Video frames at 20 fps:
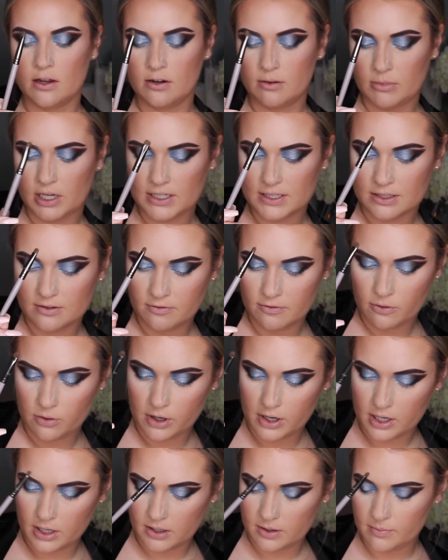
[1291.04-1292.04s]
out of my
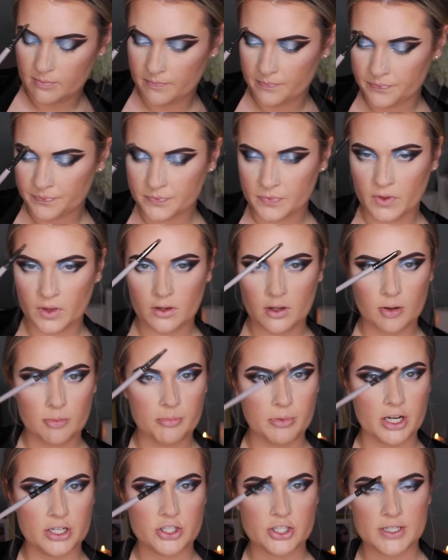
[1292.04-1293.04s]
Sephora
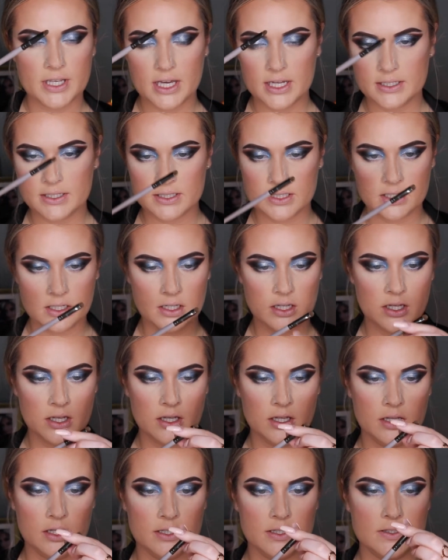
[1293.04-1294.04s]
brush set,
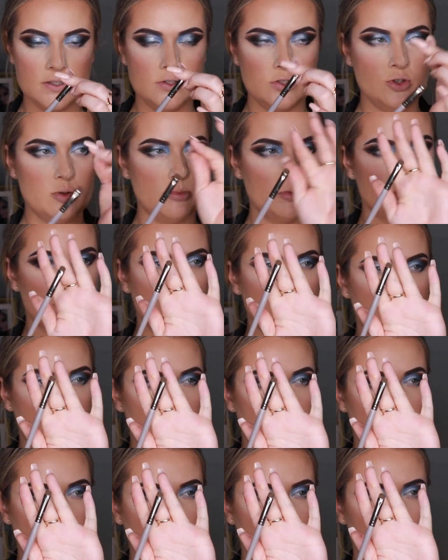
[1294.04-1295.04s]
super, super,
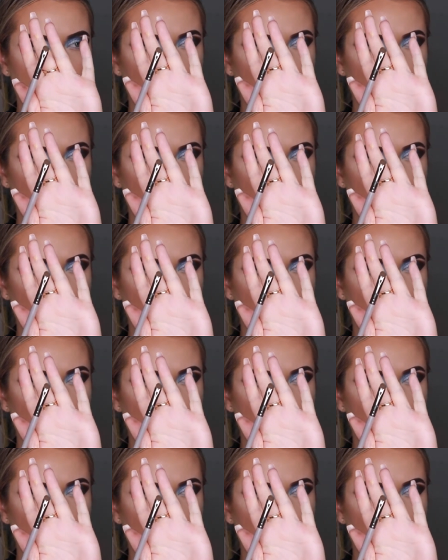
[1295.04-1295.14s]
super